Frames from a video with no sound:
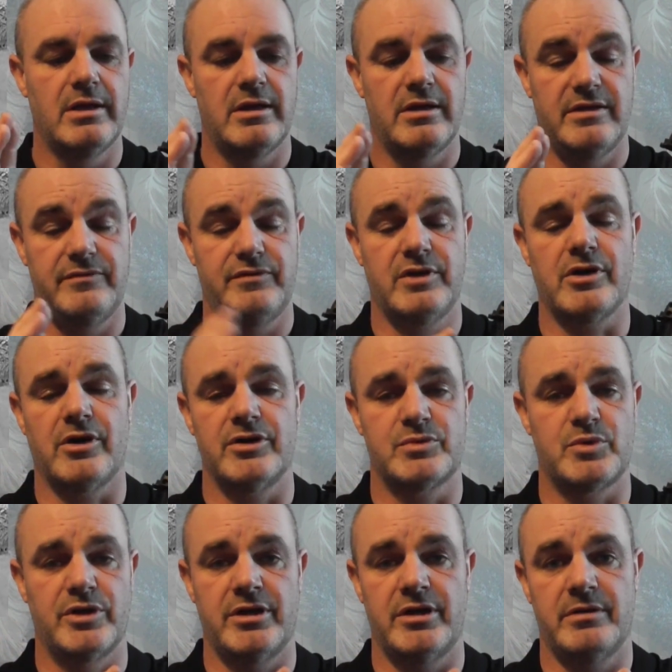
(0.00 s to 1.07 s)
if you guys
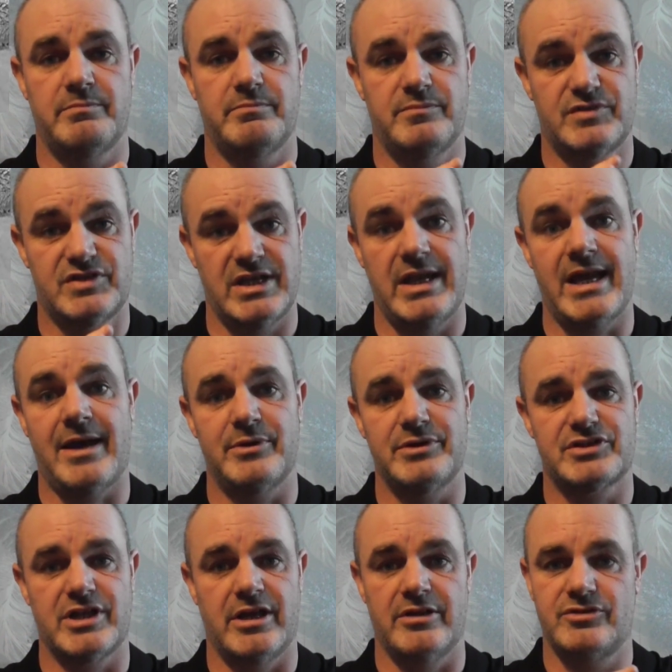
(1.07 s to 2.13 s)
want to see how it's
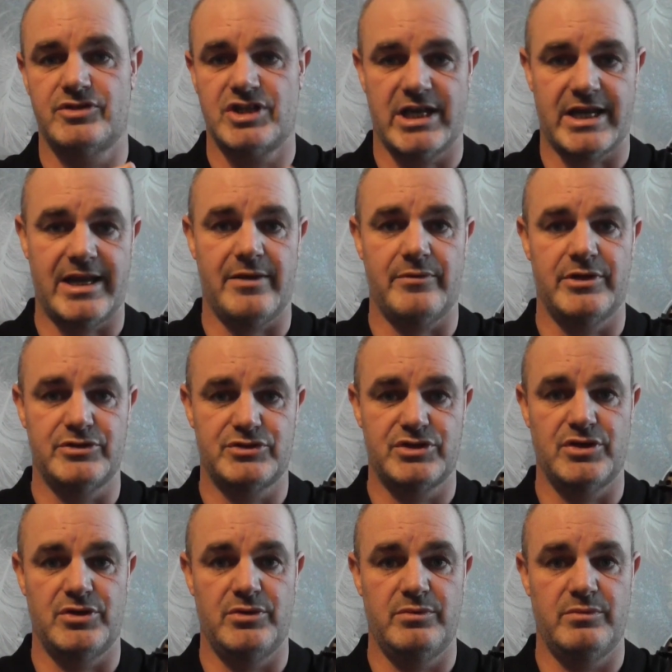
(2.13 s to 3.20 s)
done, check out those
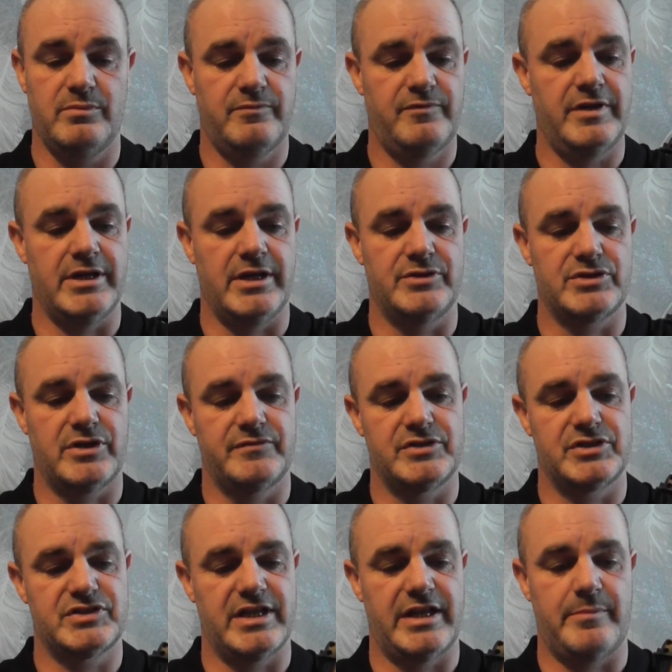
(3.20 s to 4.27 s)
two videos that I've
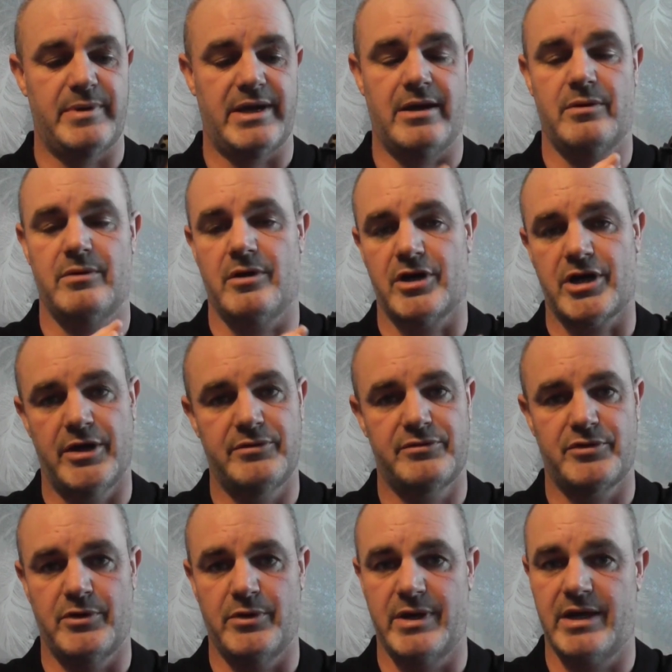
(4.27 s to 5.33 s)
just said about. I'll go
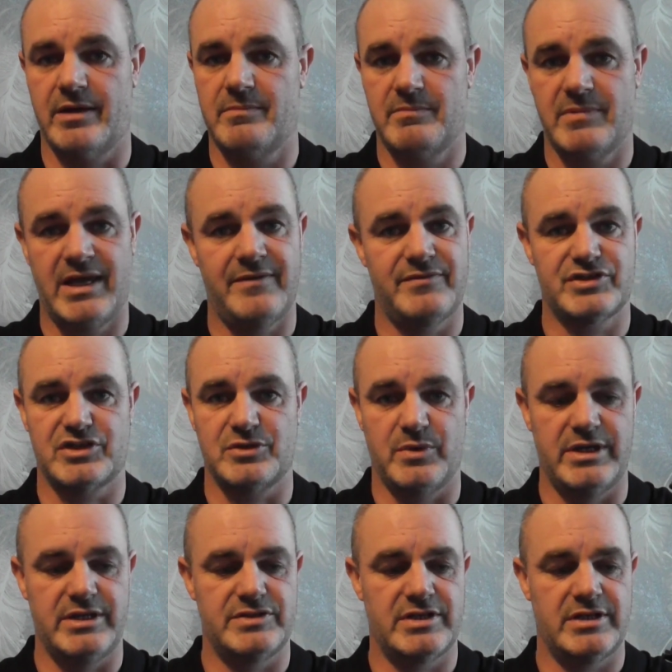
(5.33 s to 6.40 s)
through it, ever so
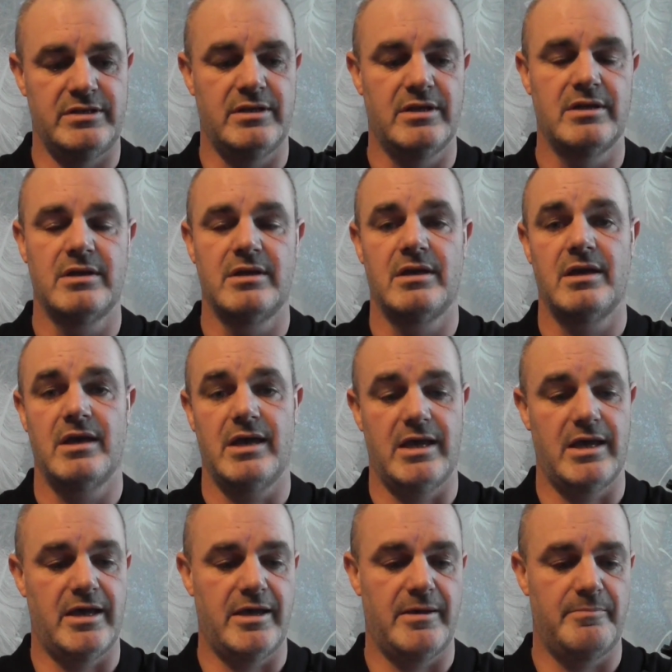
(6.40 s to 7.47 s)
easy.
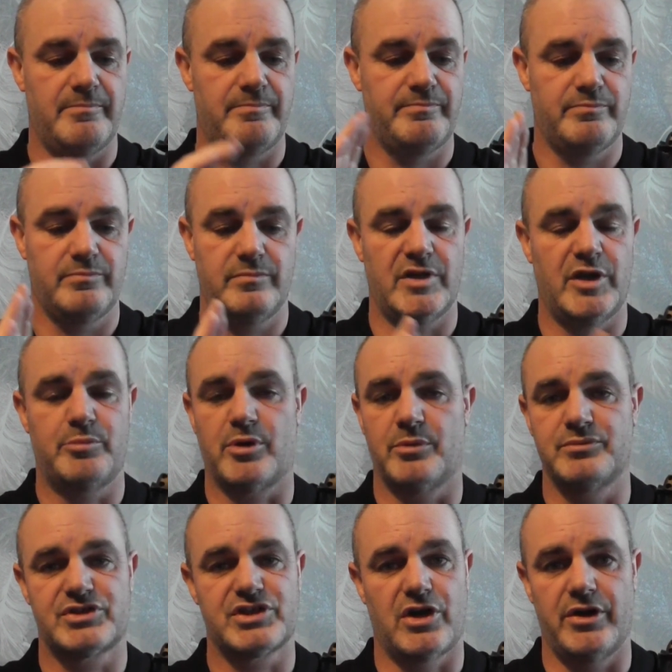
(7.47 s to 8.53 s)
No
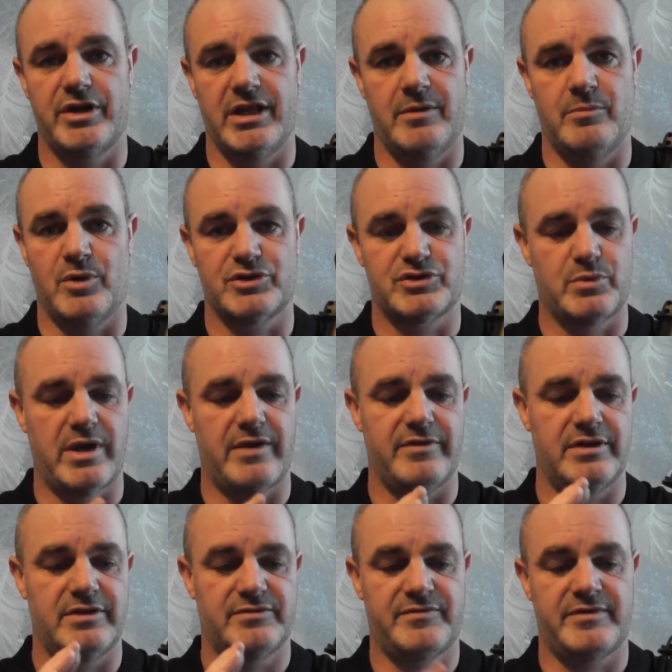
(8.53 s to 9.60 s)
problem sighting it in whatsoever.
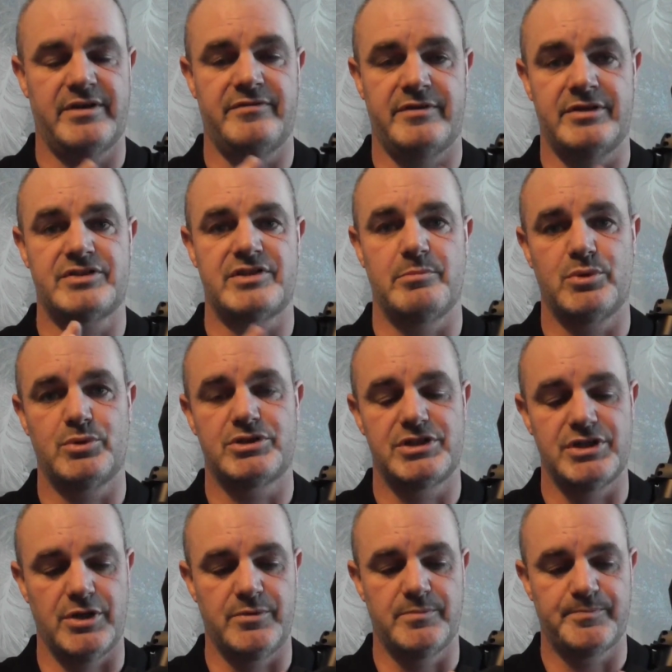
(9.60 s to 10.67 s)
It's very, very simple to
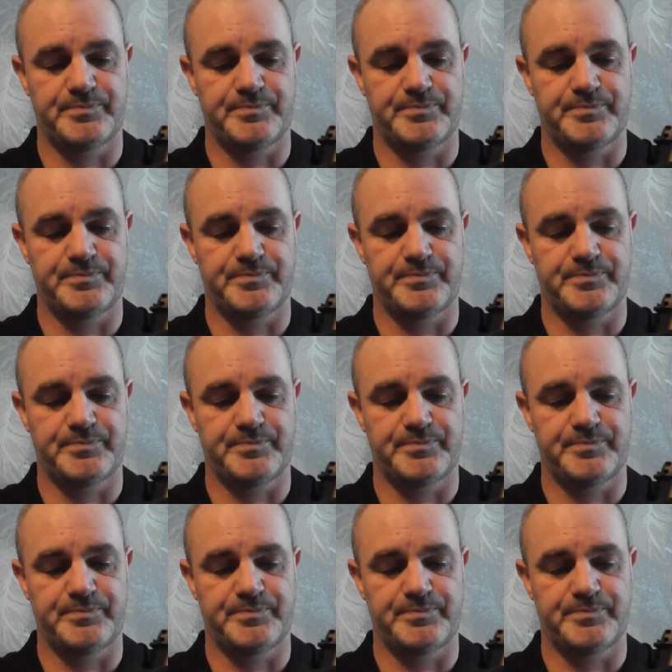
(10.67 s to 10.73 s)
do.